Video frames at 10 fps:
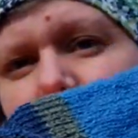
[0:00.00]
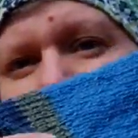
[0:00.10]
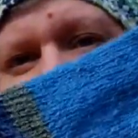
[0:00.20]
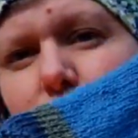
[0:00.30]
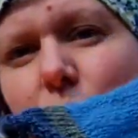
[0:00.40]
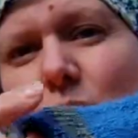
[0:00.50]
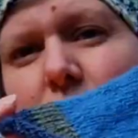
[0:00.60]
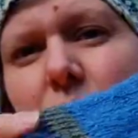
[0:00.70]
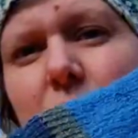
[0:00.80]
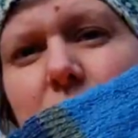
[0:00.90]
start
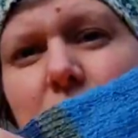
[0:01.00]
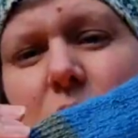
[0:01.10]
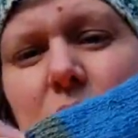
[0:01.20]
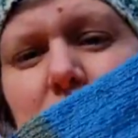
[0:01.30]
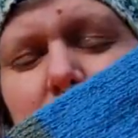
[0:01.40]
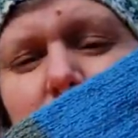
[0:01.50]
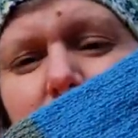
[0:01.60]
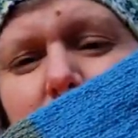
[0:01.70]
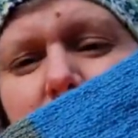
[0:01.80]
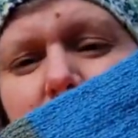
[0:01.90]
working on
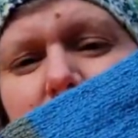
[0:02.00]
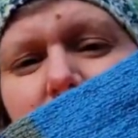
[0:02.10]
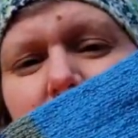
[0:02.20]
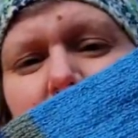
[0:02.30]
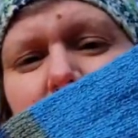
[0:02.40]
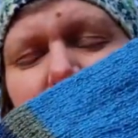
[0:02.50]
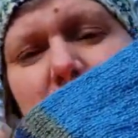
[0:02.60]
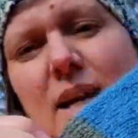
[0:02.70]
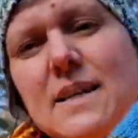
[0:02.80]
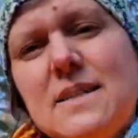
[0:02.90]
the sleeves
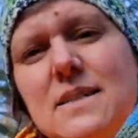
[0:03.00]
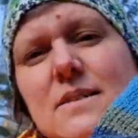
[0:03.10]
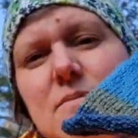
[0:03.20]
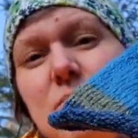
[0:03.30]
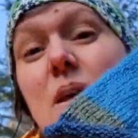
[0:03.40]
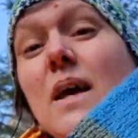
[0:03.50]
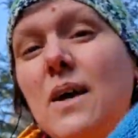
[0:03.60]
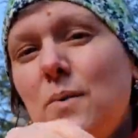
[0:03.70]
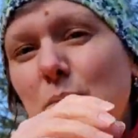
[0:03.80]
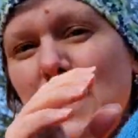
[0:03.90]
next.
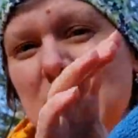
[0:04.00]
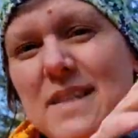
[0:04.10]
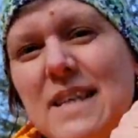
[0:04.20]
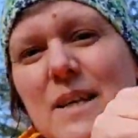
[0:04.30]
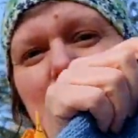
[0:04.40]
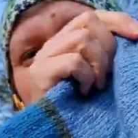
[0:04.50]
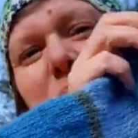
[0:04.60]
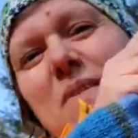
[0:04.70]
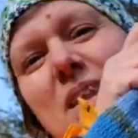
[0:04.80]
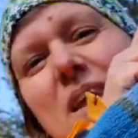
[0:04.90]
We'll see.
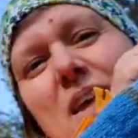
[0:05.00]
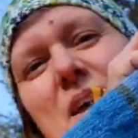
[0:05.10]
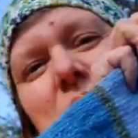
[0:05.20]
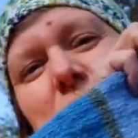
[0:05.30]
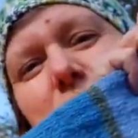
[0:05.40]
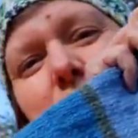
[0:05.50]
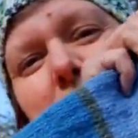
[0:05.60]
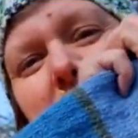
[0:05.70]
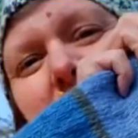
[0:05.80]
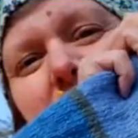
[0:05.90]

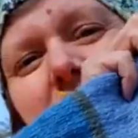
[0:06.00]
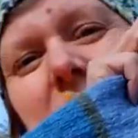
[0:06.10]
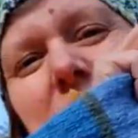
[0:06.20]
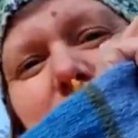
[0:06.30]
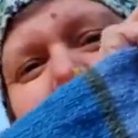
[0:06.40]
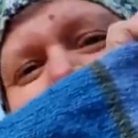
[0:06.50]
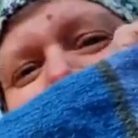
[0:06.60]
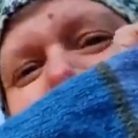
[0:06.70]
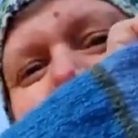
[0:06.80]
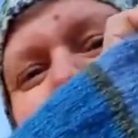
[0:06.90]
But
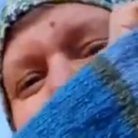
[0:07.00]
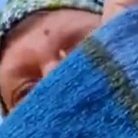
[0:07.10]
yeah,